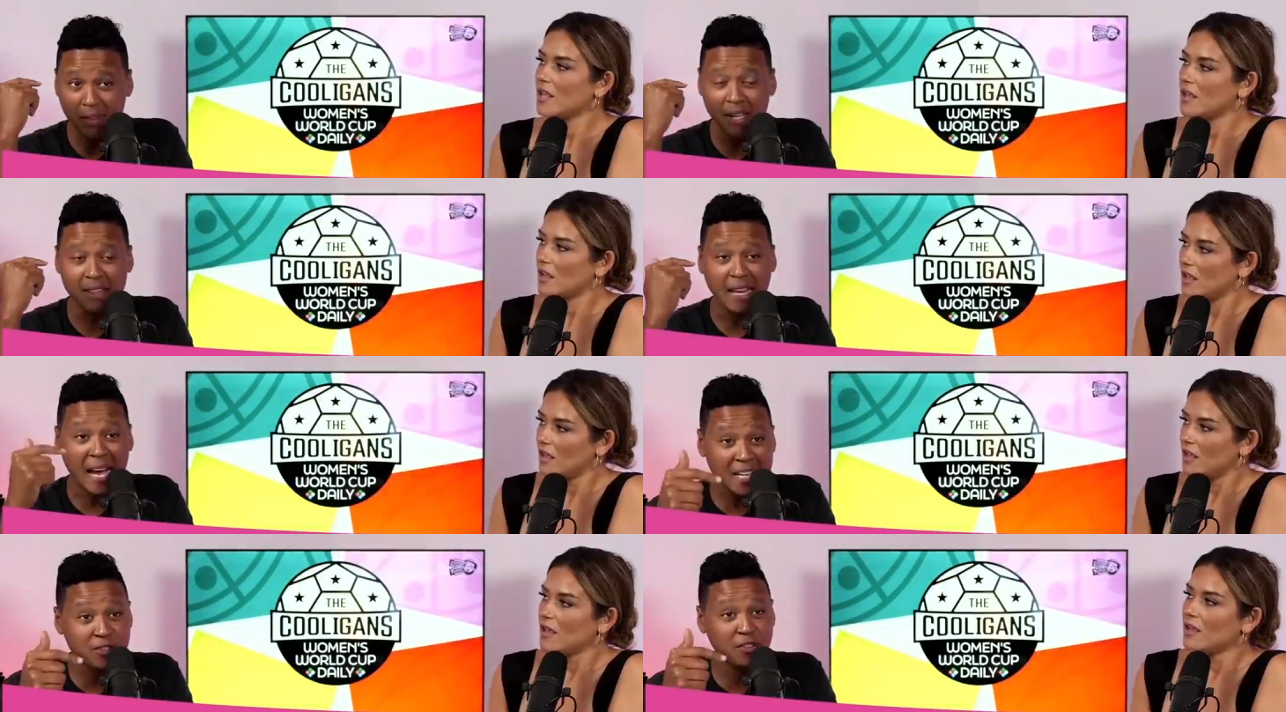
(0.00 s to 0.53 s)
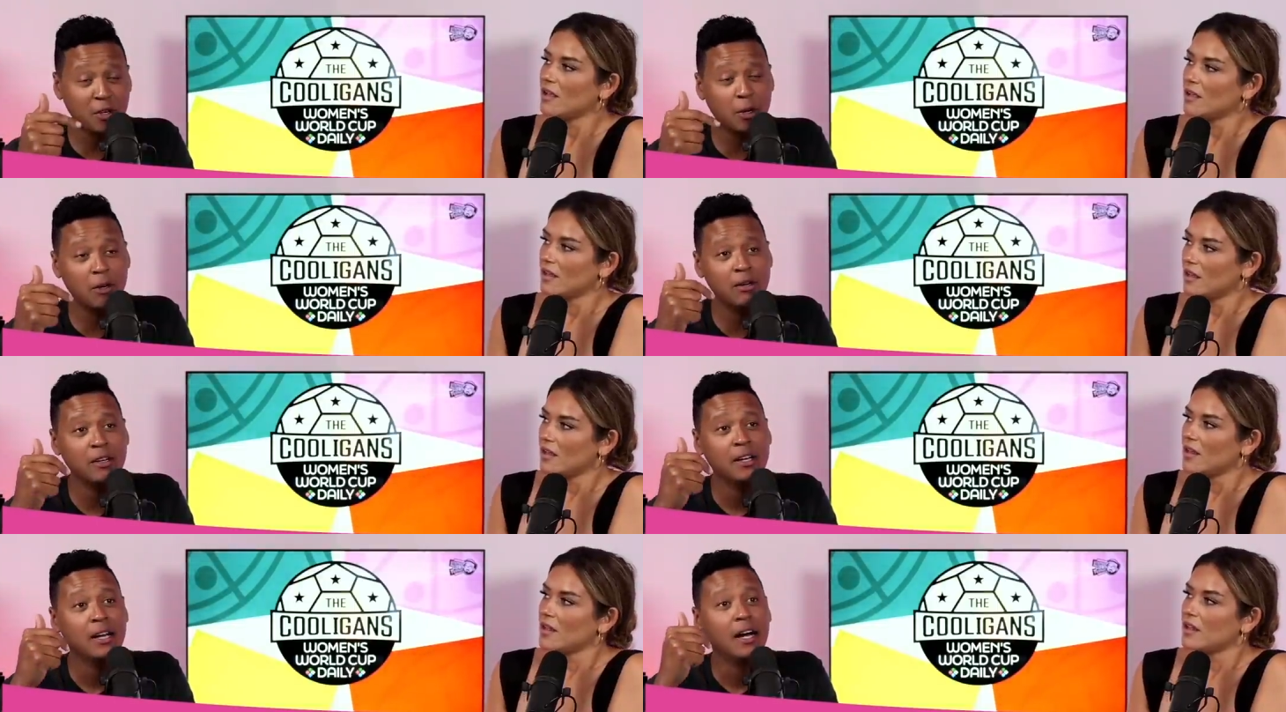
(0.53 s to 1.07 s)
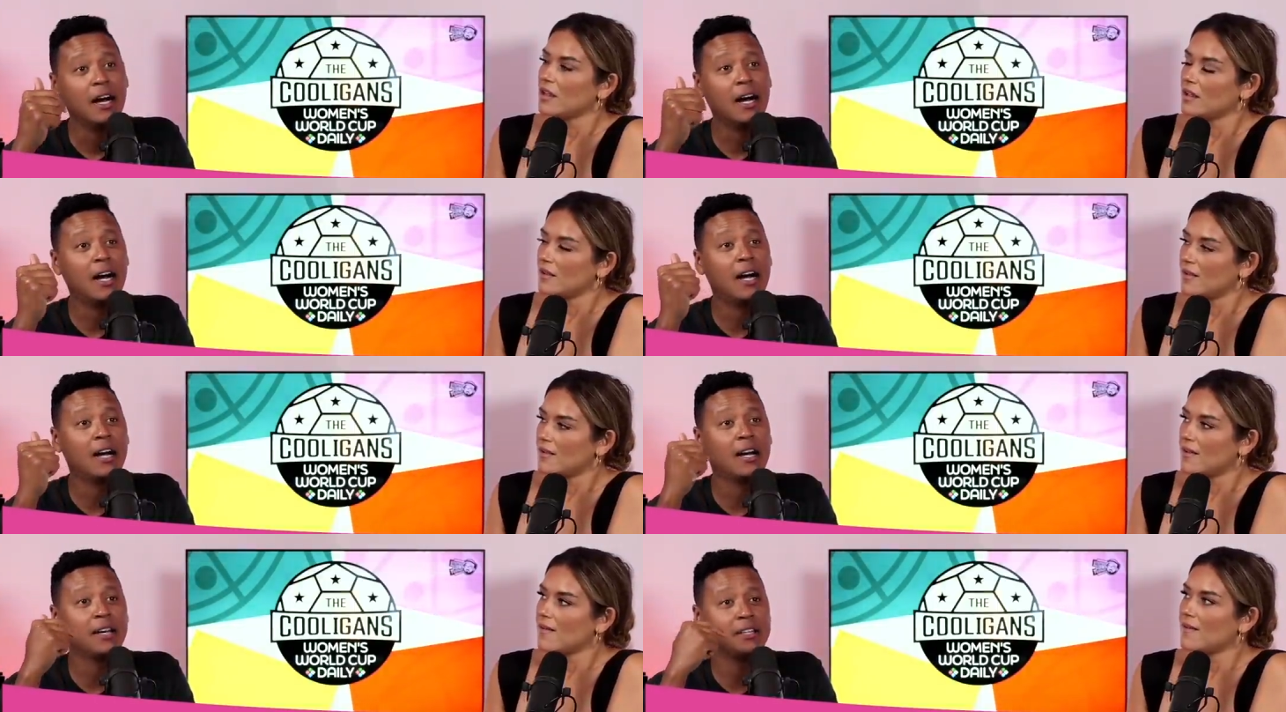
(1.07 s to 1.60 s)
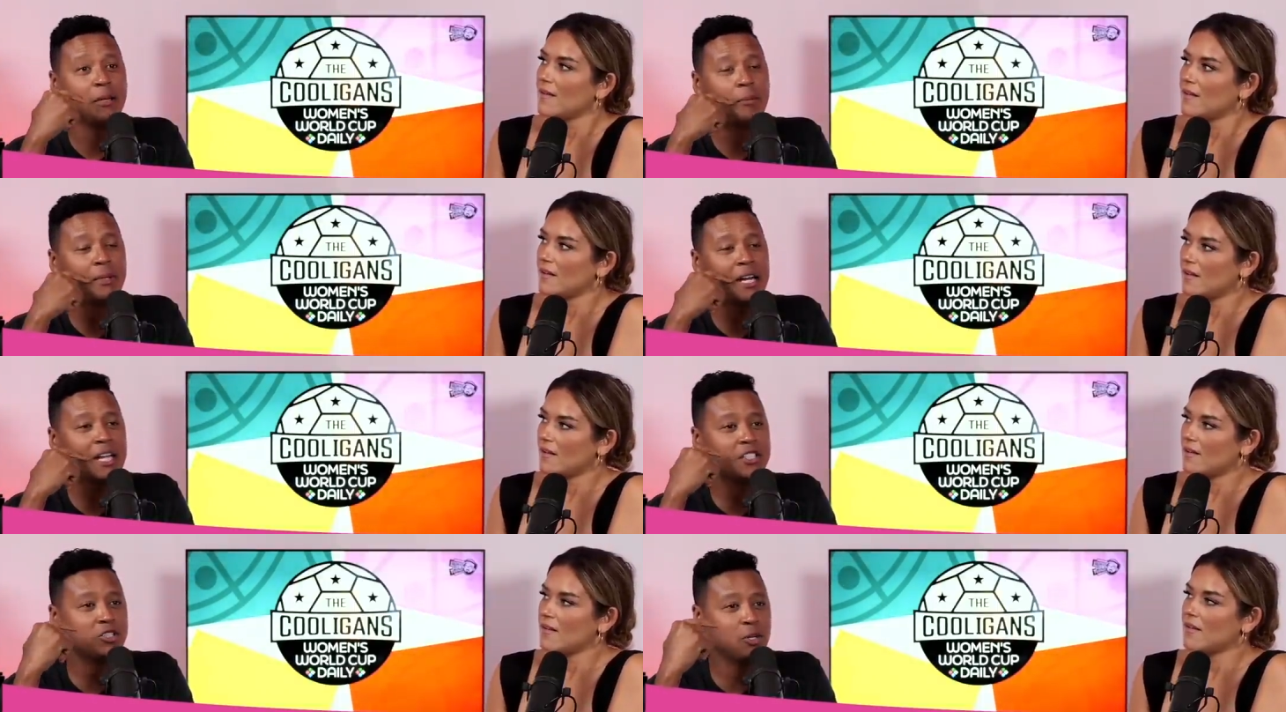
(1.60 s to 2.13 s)
Speaker 1: Nashville, uh, they
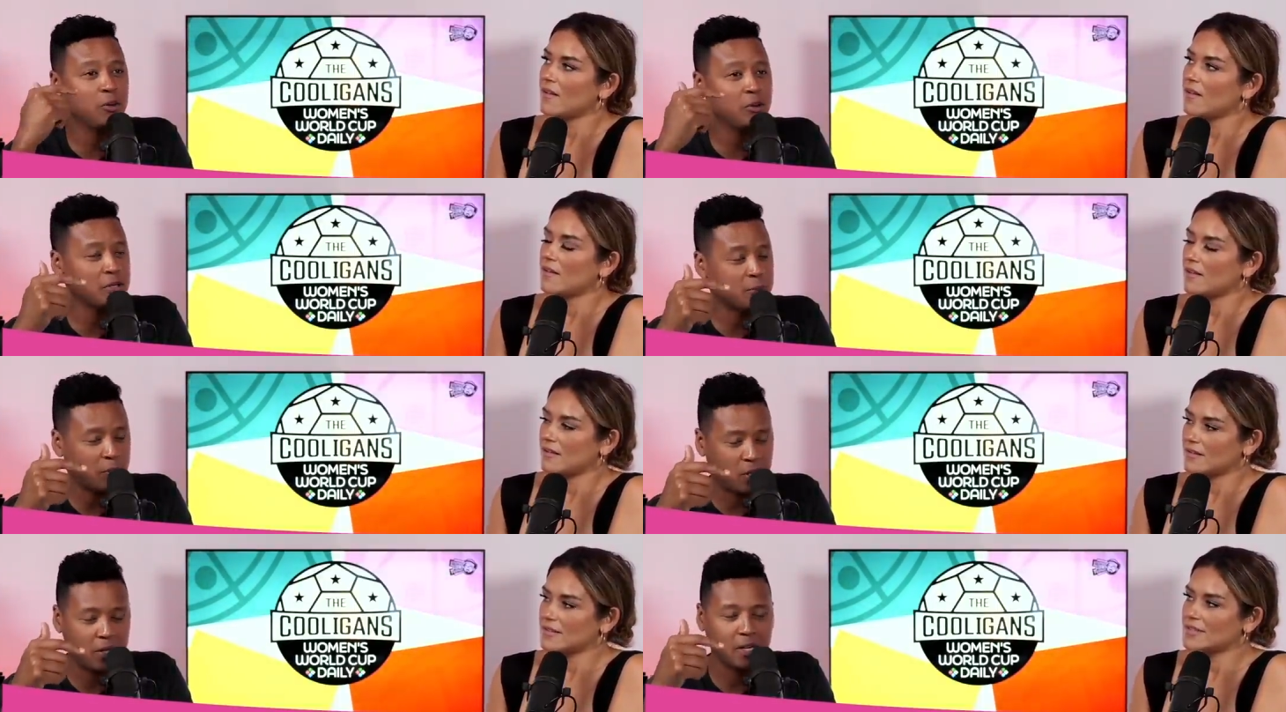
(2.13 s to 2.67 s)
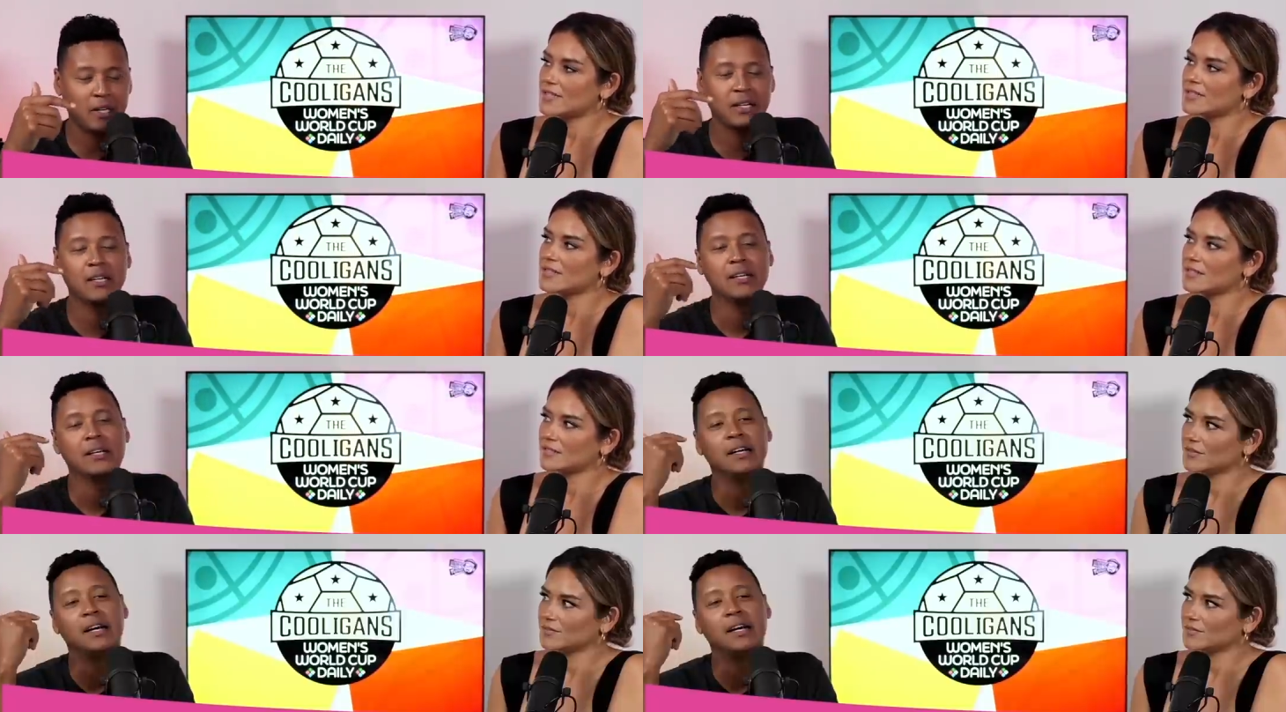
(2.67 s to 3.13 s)
play at Geodis Park.